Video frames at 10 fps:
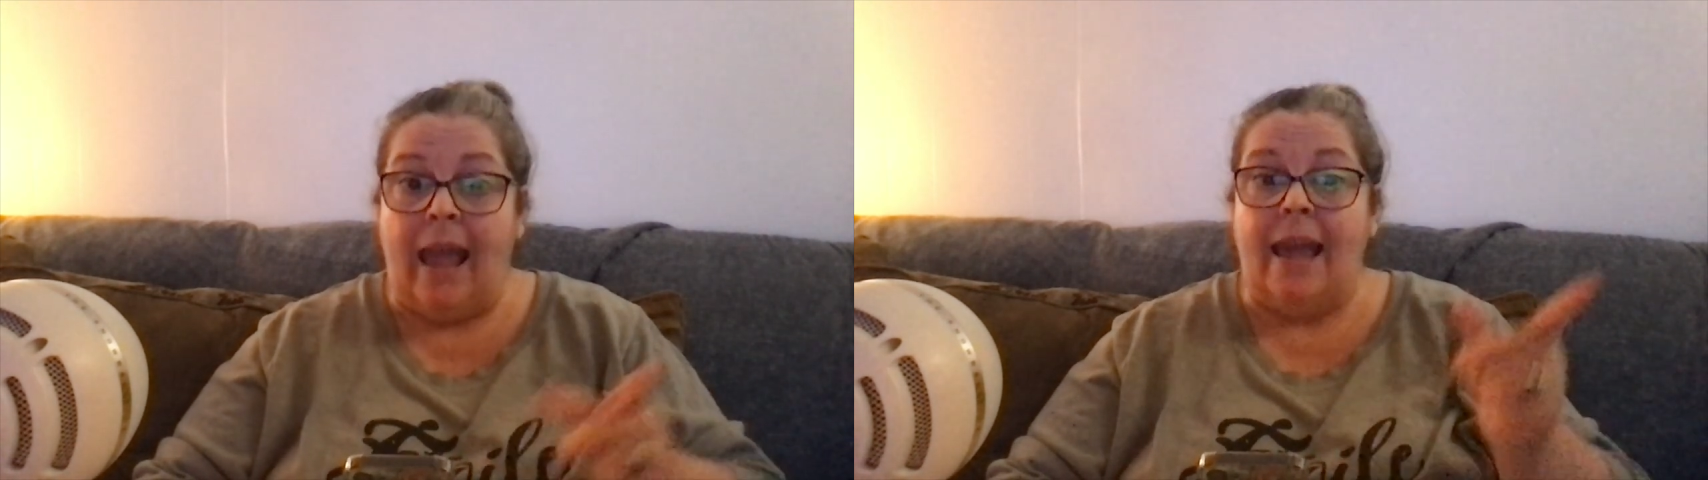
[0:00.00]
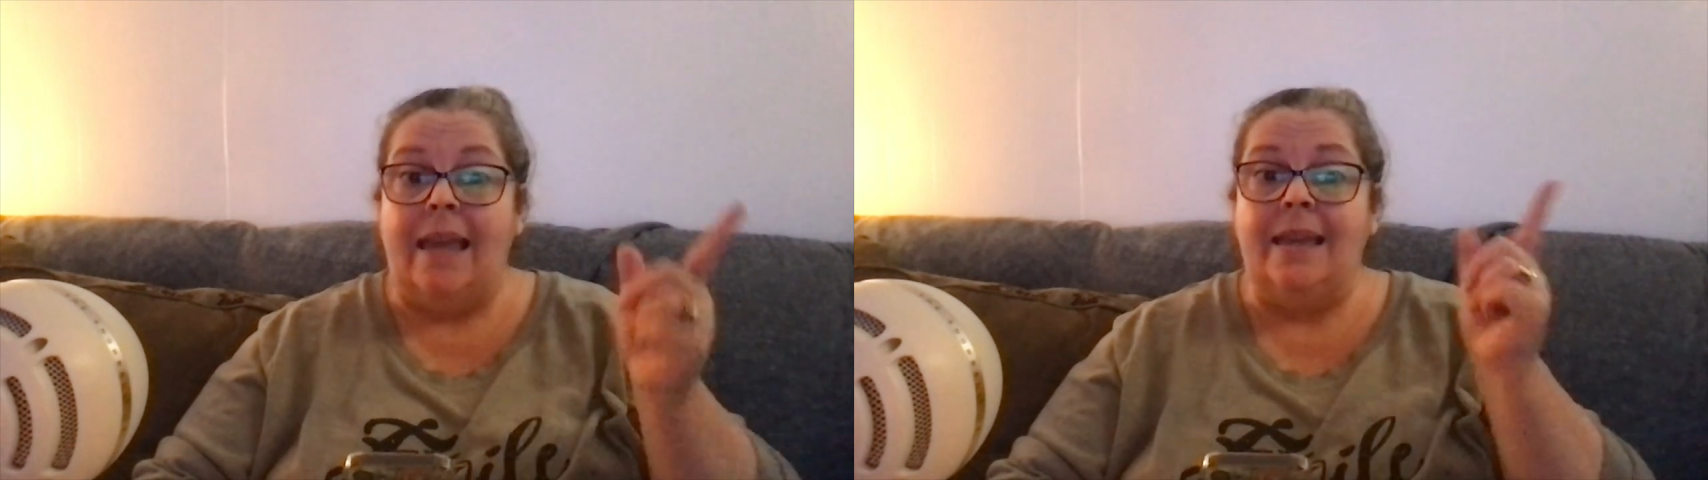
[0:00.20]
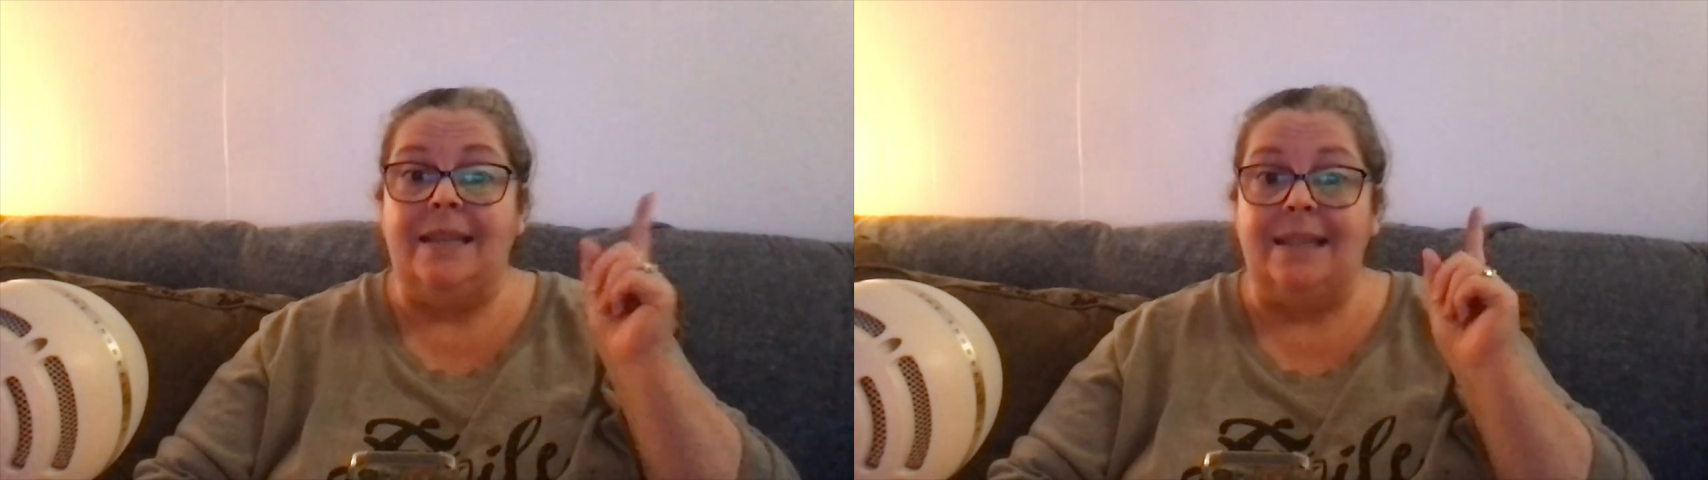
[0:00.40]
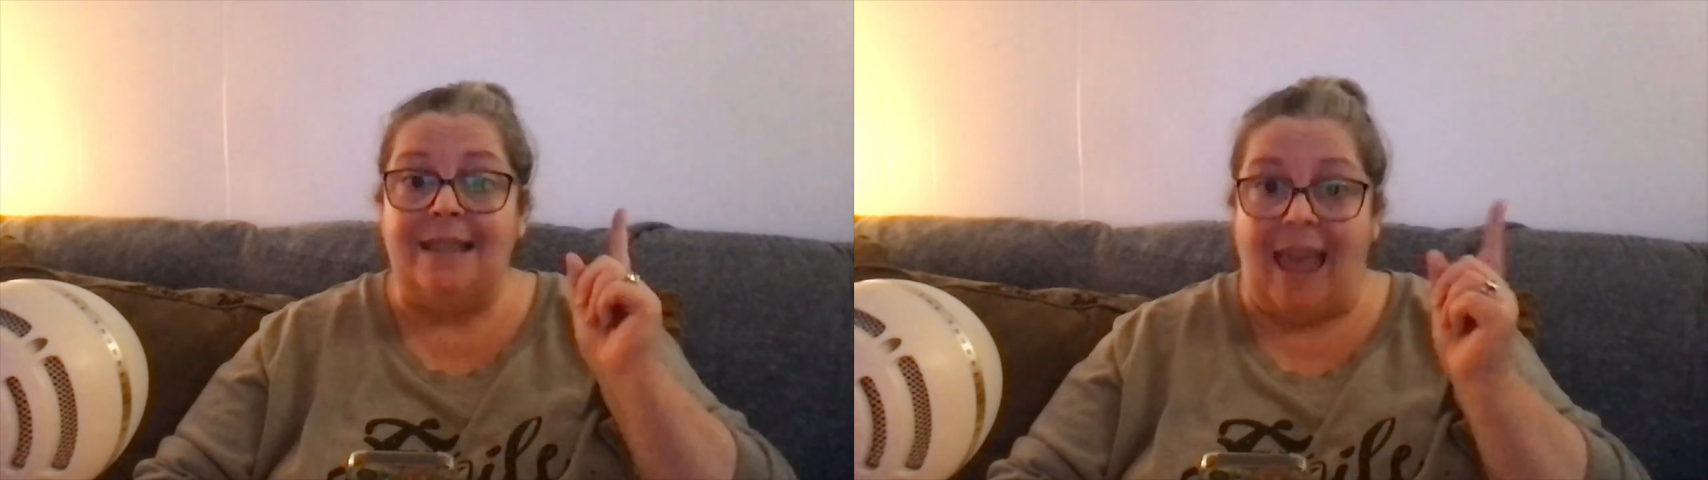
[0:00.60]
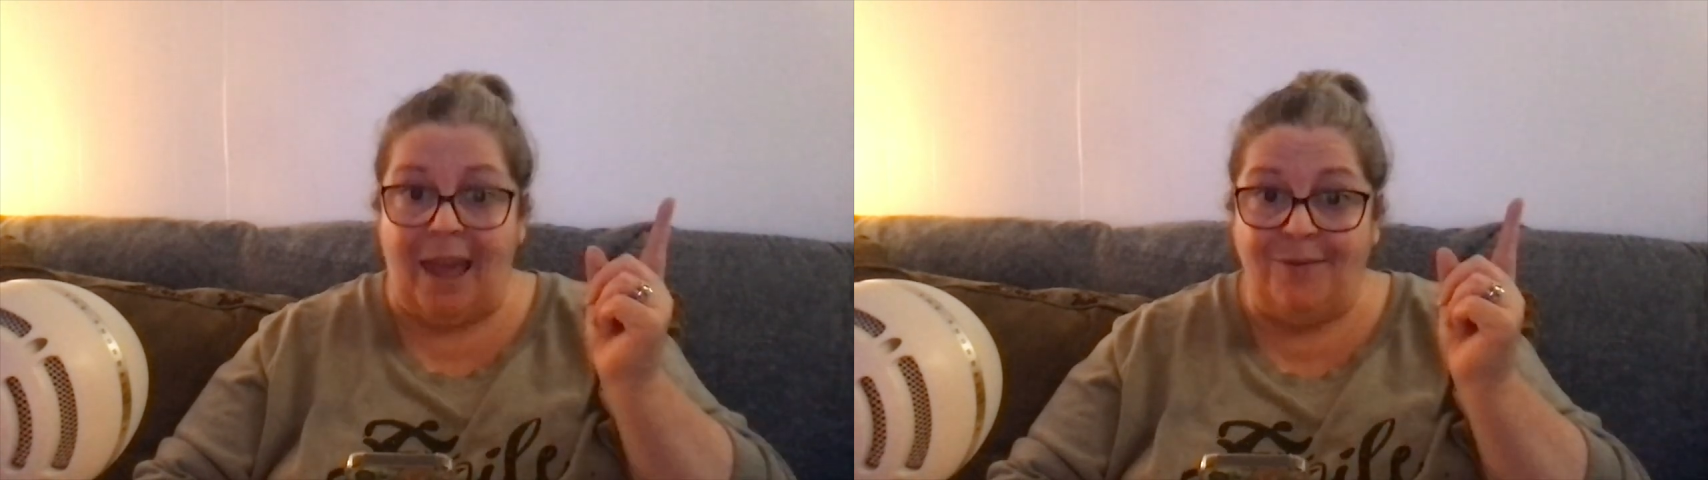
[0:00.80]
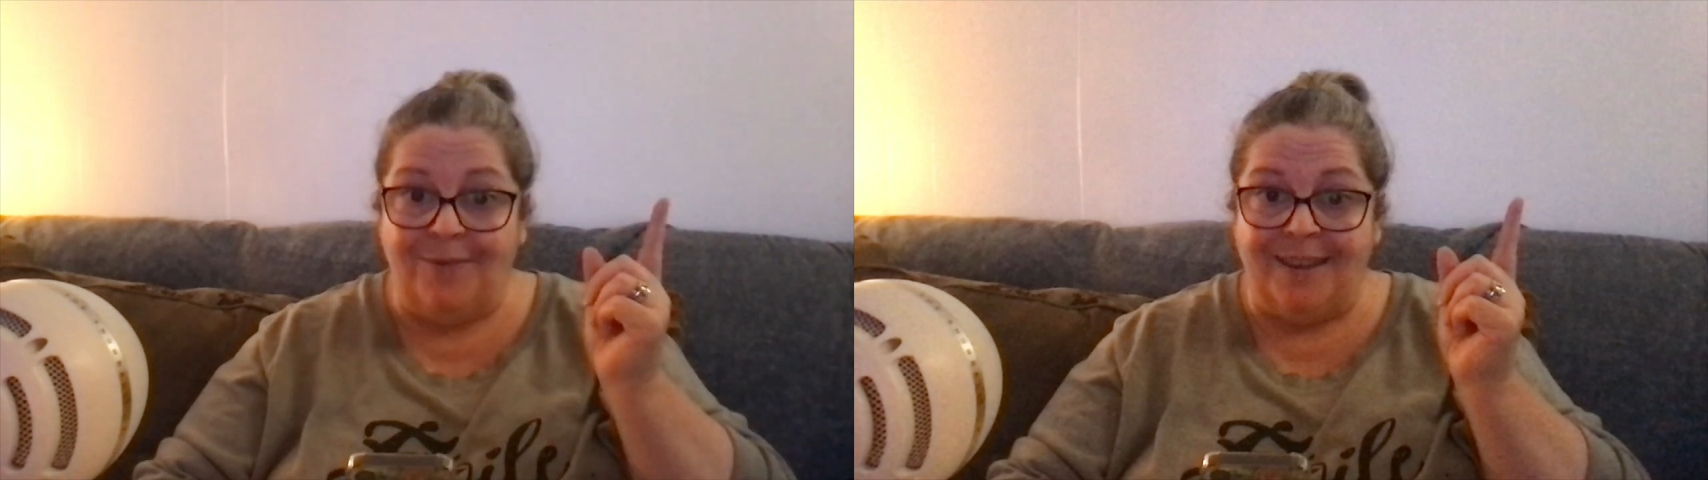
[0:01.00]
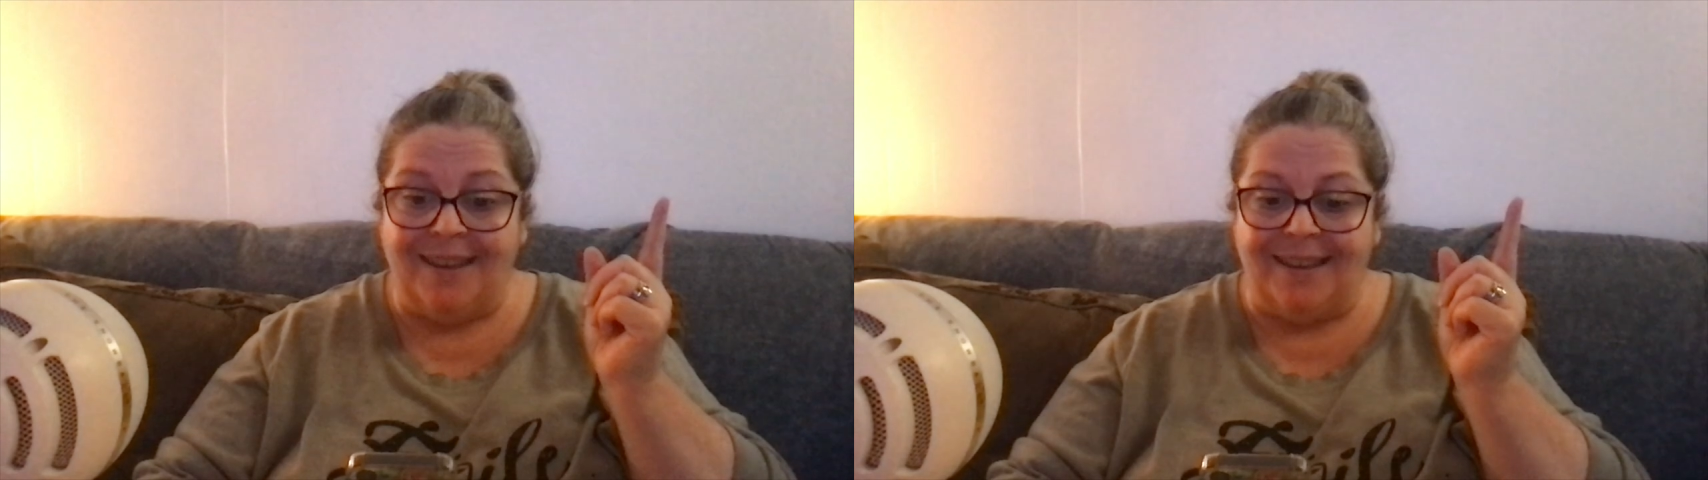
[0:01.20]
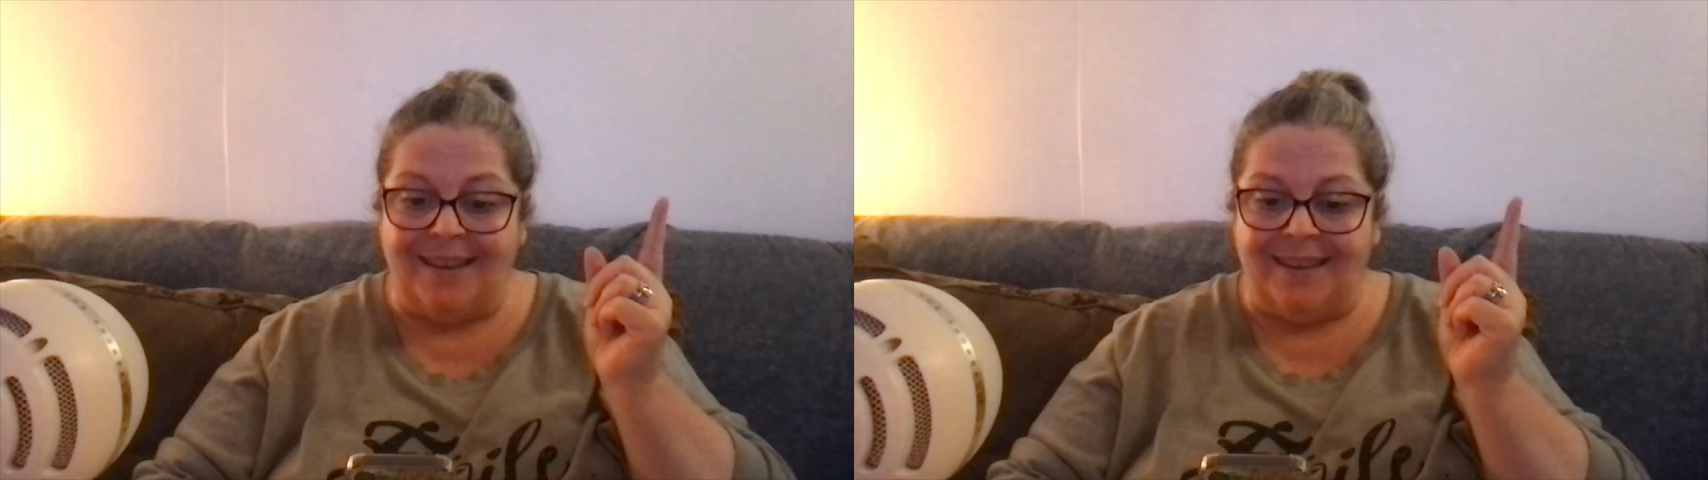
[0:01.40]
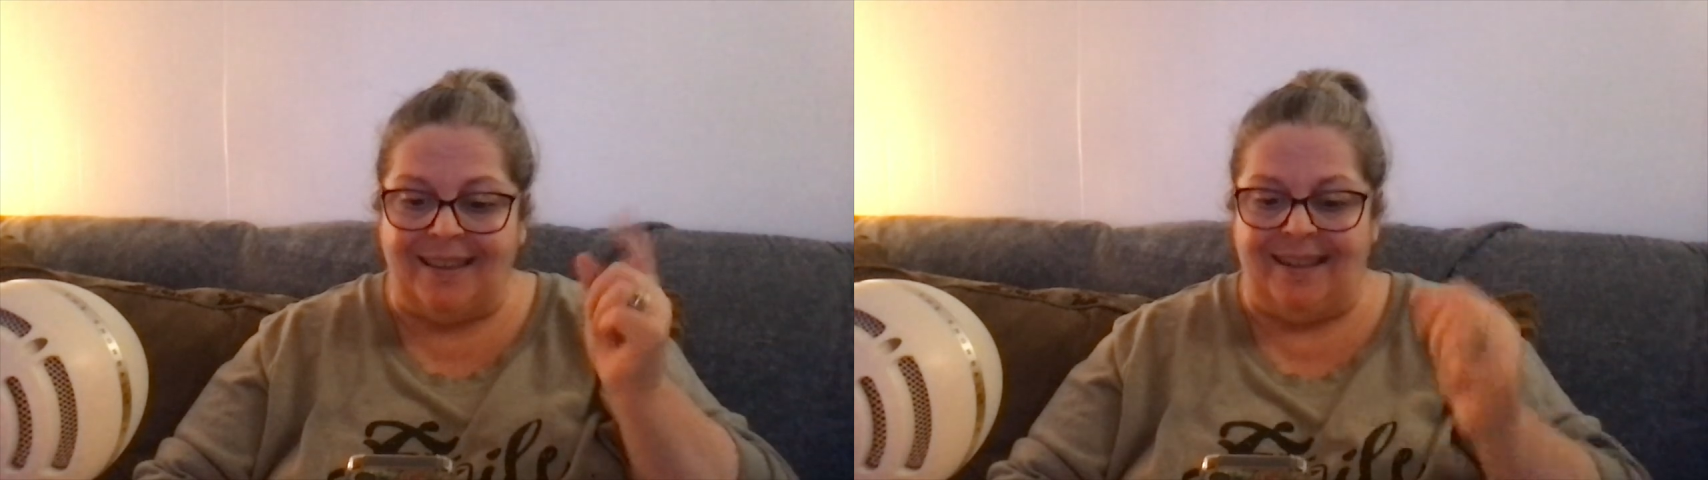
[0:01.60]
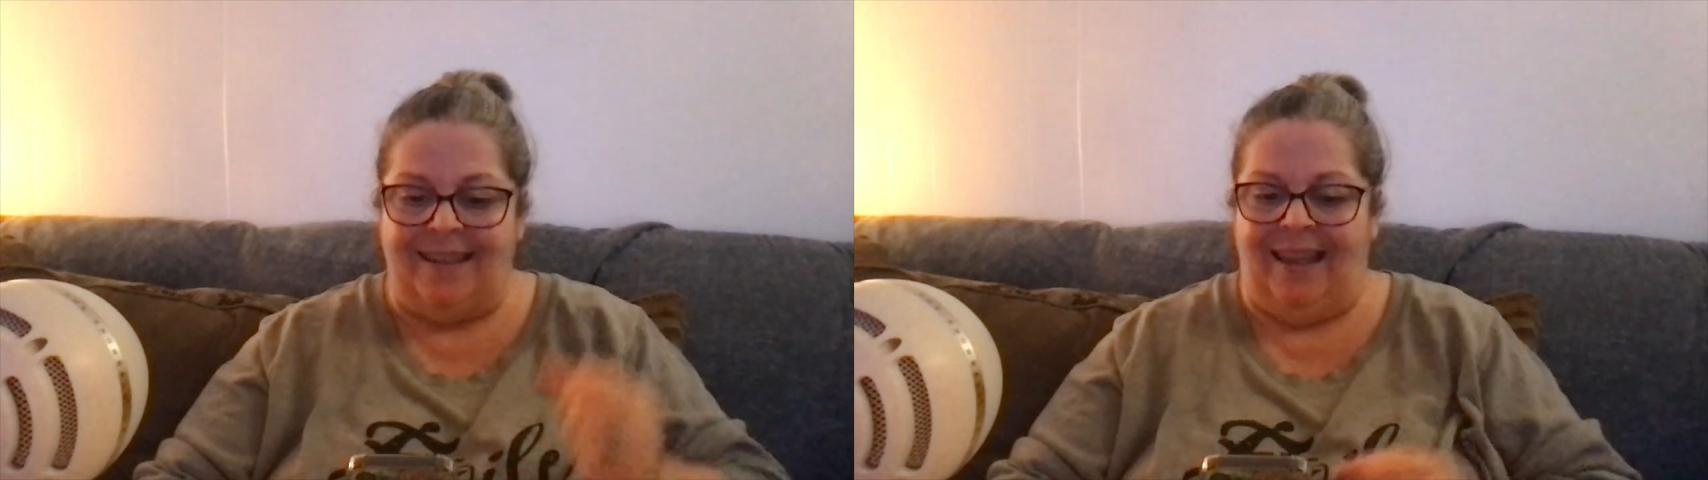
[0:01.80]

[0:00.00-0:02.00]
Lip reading: is in heaven.